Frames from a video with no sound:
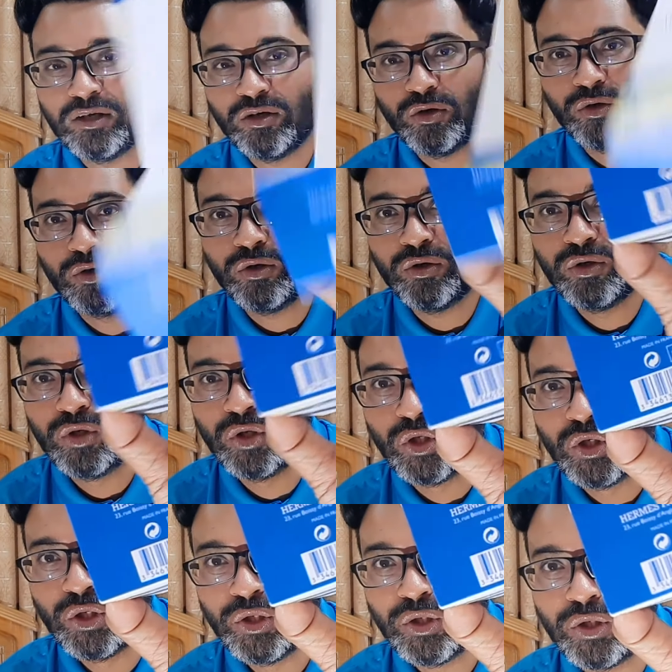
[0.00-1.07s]
logo
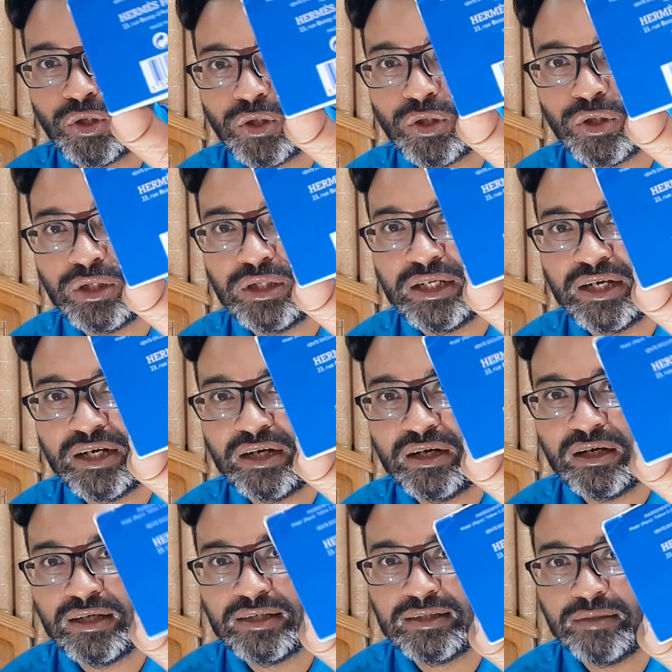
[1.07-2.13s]

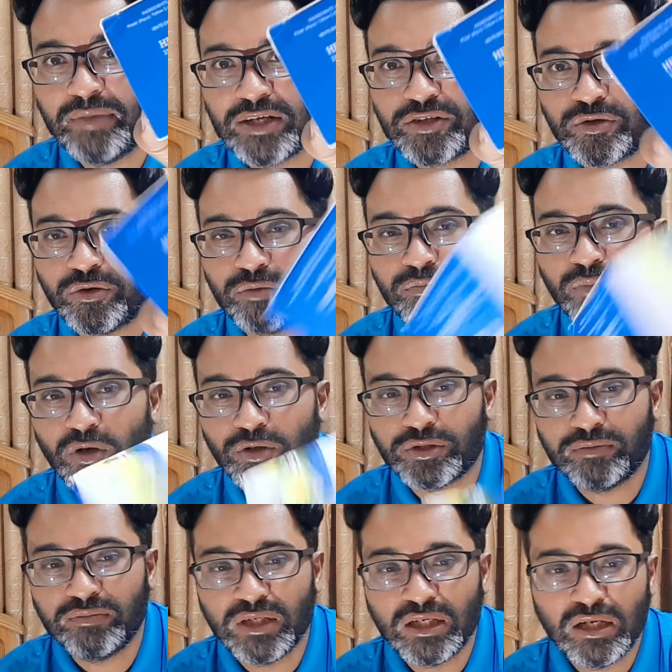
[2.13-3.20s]
there is the batch code
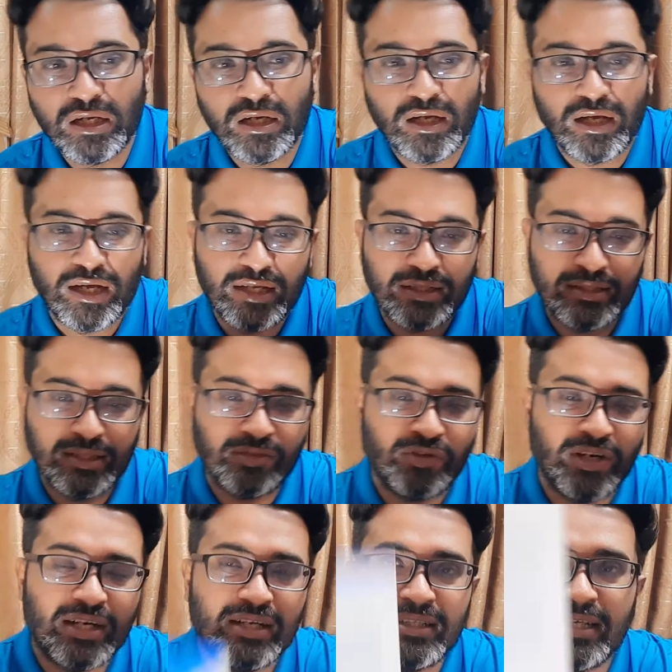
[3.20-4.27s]
bottom and this fragrance